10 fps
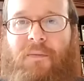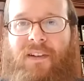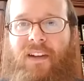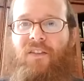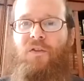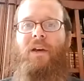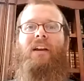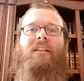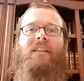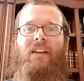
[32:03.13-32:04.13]
mistakes we
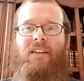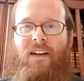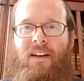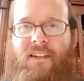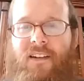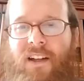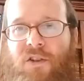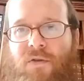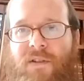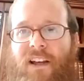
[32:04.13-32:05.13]
made and think that is in
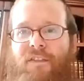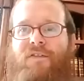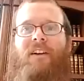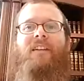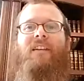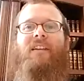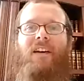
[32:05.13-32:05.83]
Yiddish we say fartig.